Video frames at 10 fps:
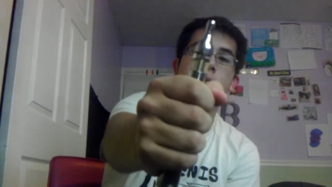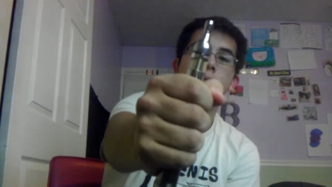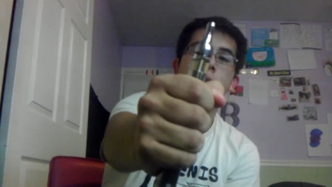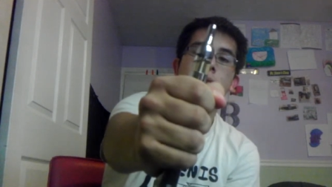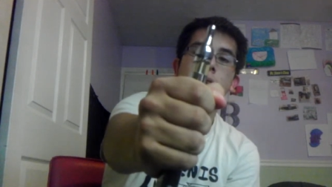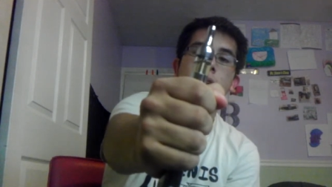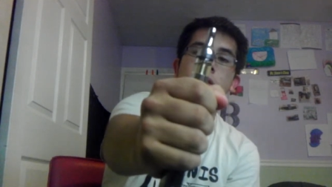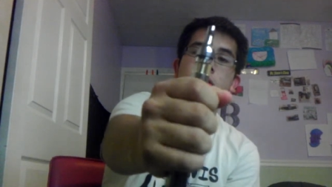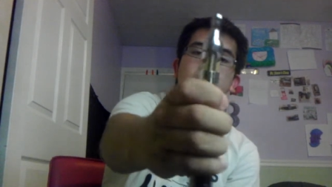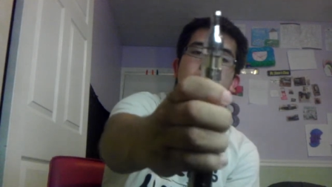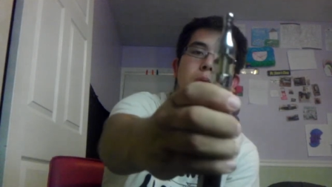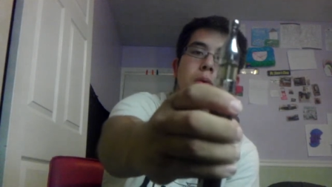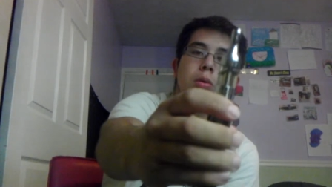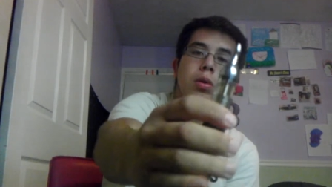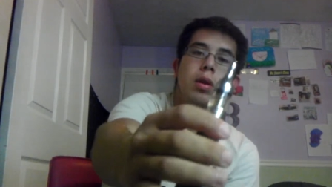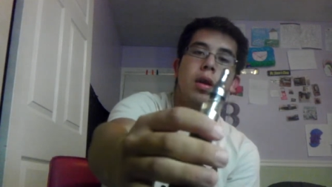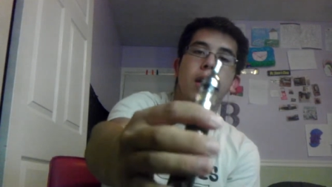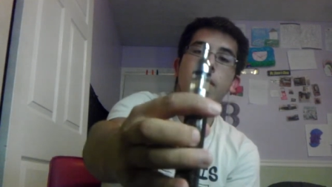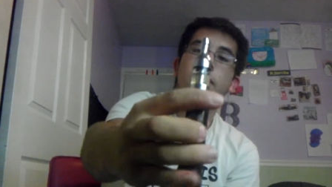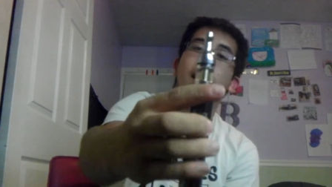it. I think it looks cool.
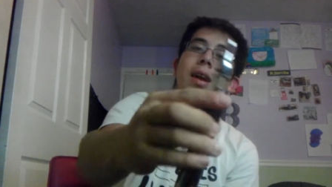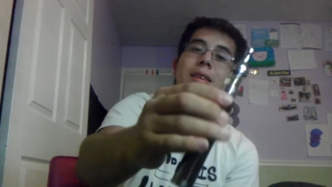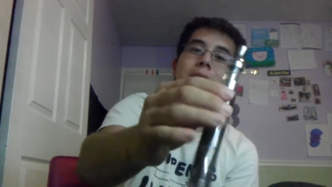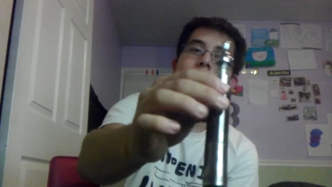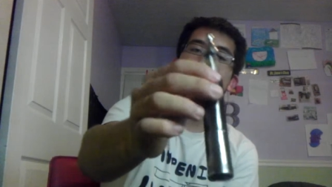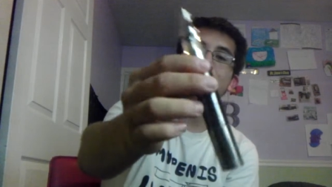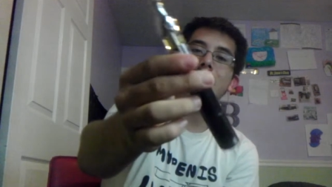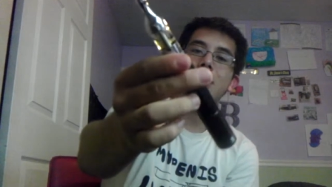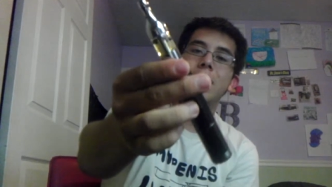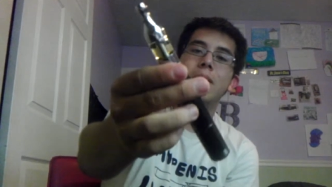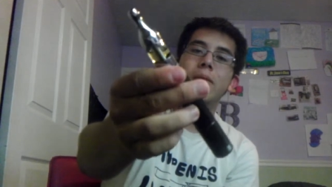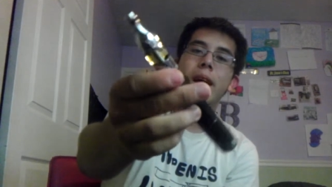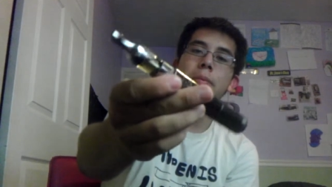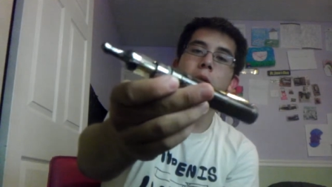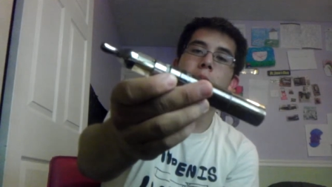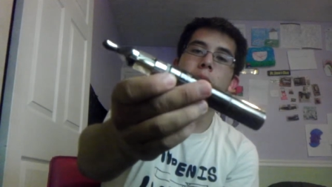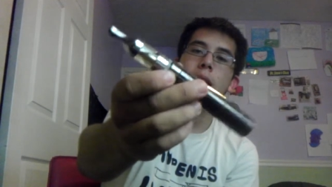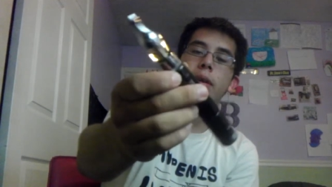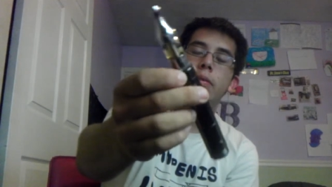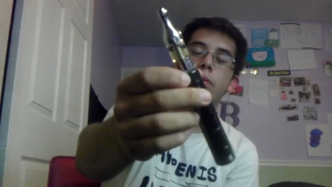if I had a stainless steel Bamo. I
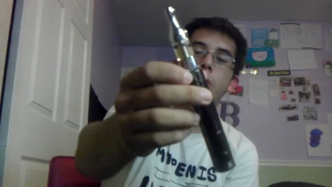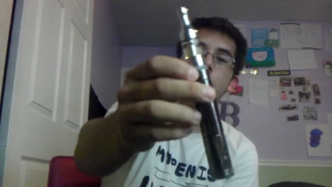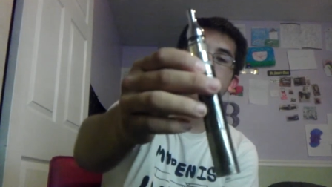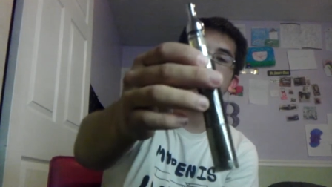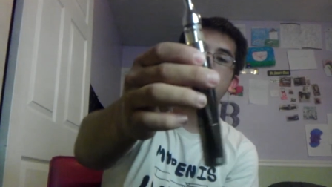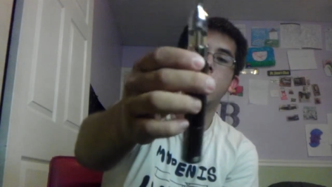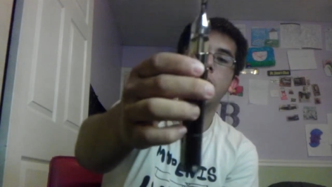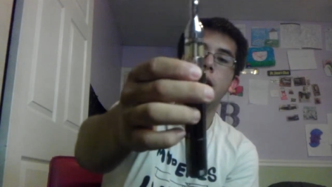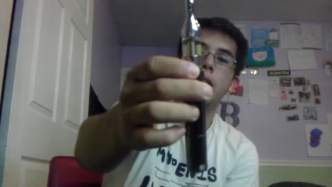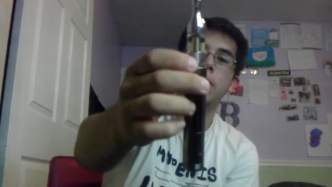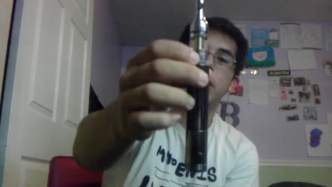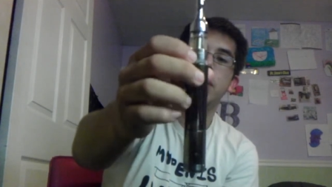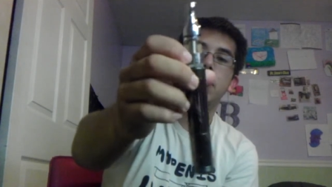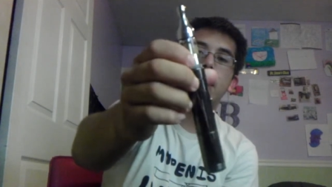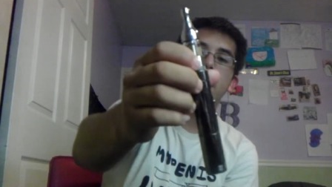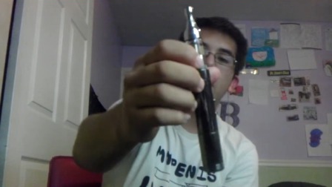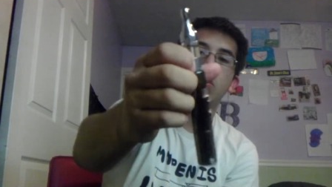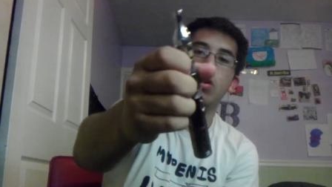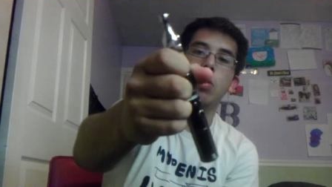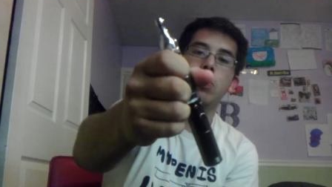have fortunately ended up getting black
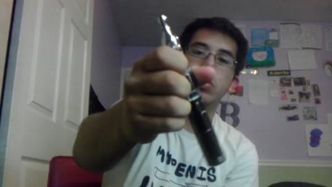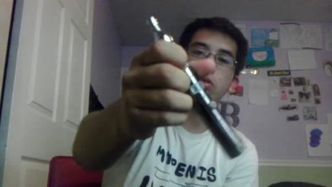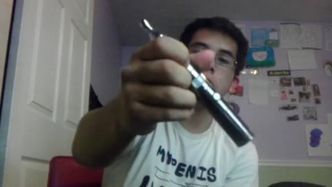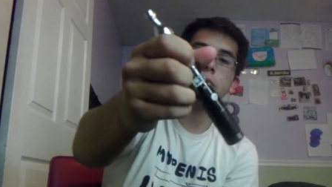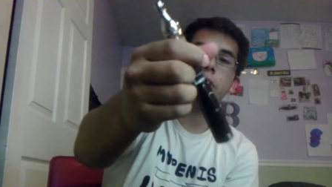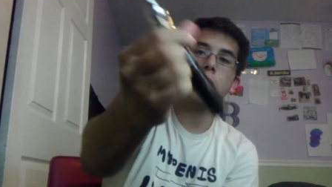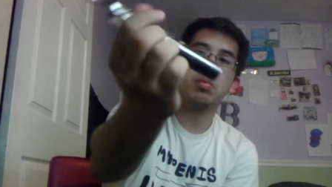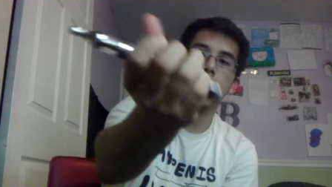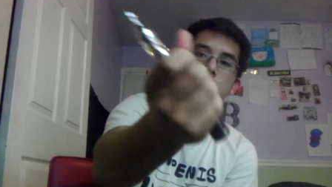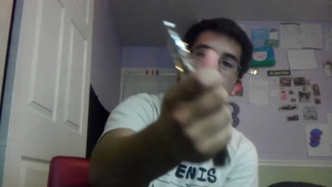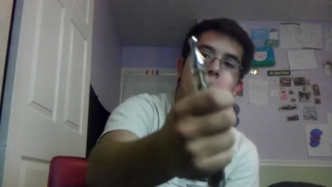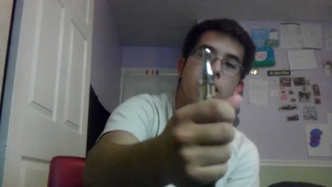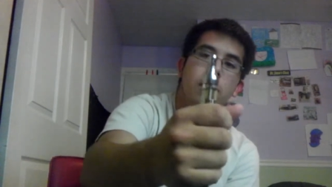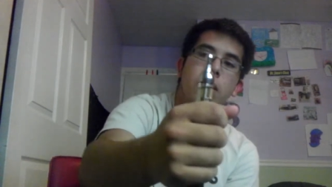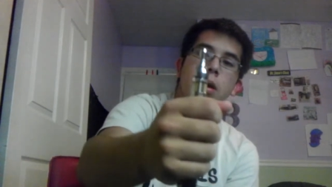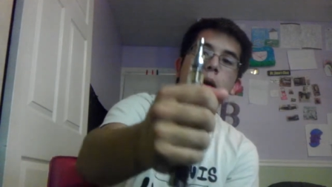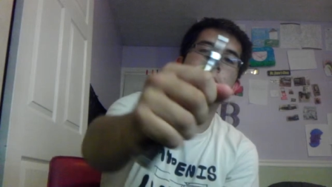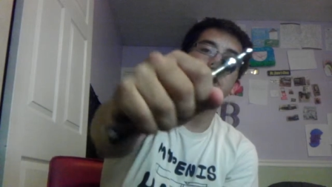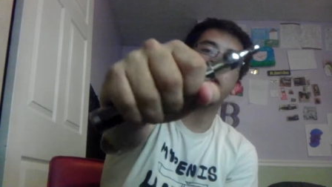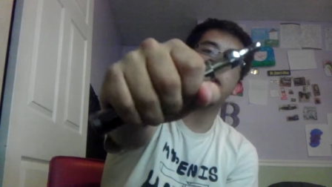chrome, which is a fingerprint magnet. But